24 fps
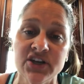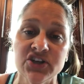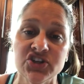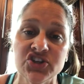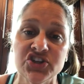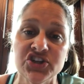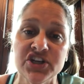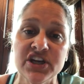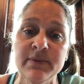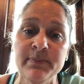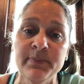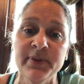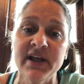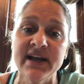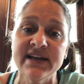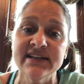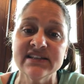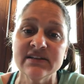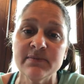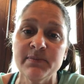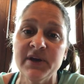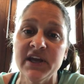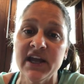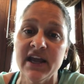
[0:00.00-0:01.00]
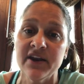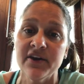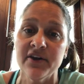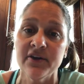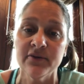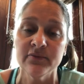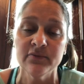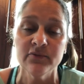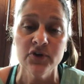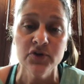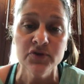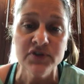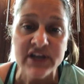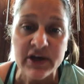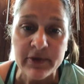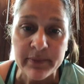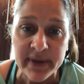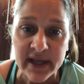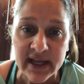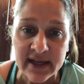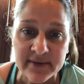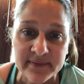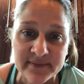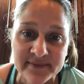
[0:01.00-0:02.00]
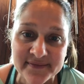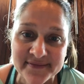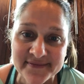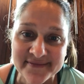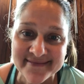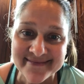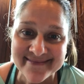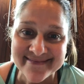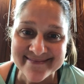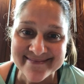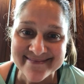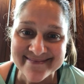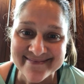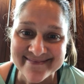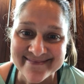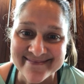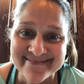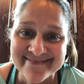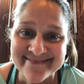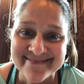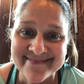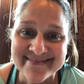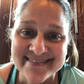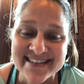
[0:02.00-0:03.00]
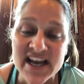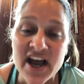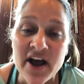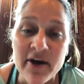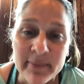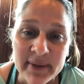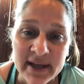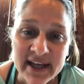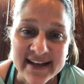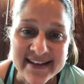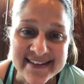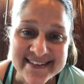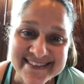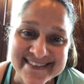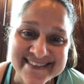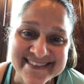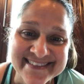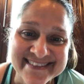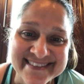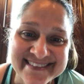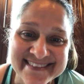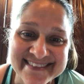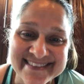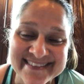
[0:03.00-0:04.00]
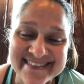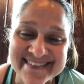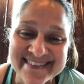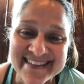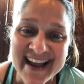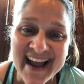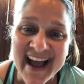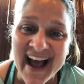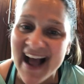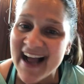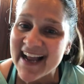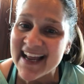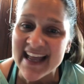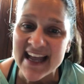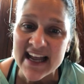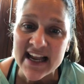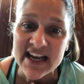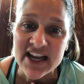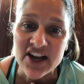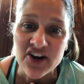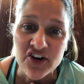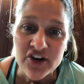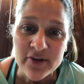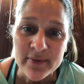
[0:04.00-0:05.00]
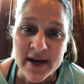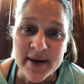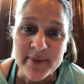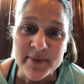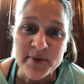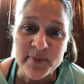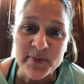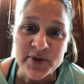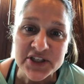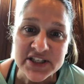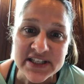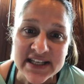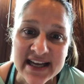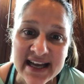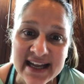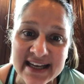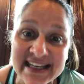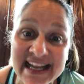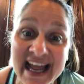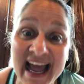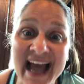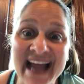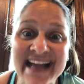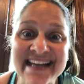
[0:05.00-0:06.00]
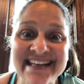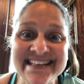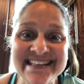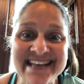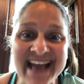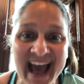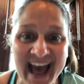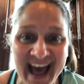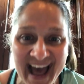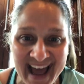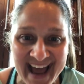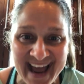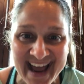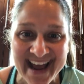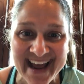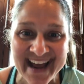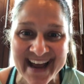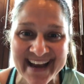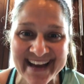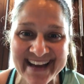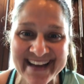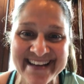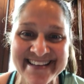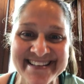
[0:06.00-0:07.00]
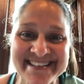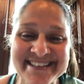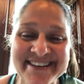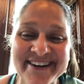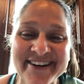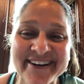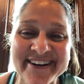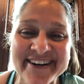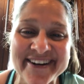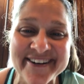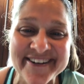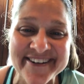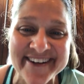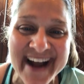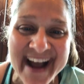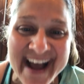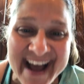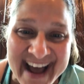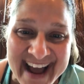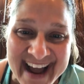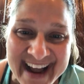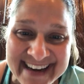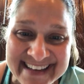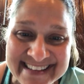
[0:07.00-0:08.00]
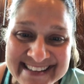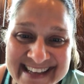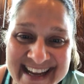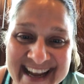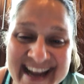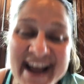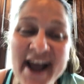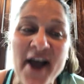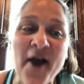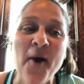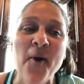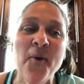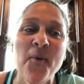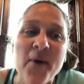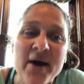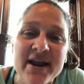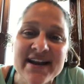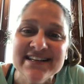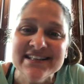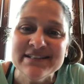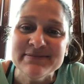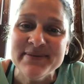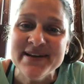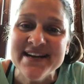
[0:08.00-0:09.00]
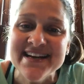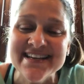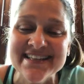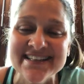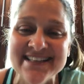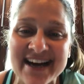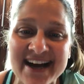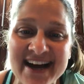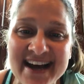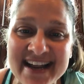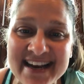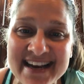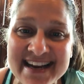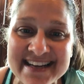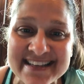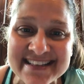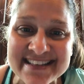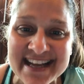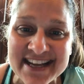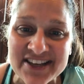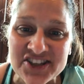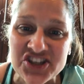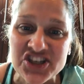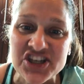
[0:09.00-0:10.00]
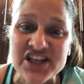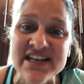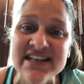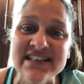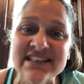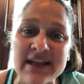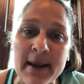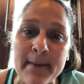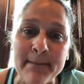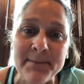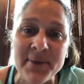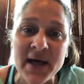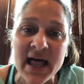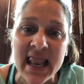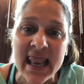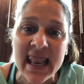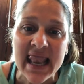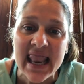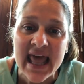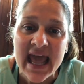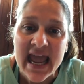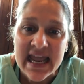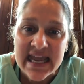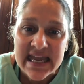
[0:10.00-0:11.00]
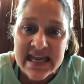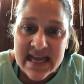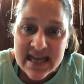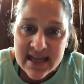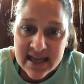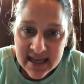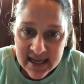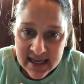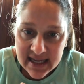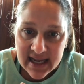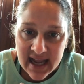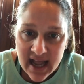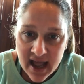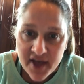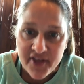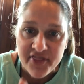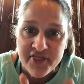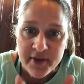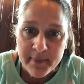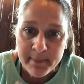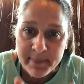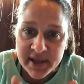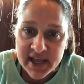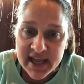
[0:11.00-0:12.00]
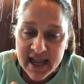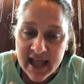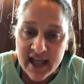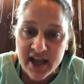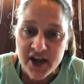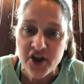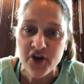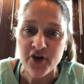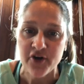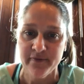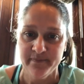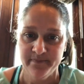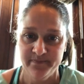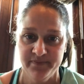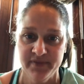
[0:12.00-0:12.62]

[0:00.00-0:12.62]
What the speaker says: She plays the piano. You tell me. Tell me. I can't hear you, but I'm going to pretend. Yes, you're correct. What is being done is that she is playing the piano.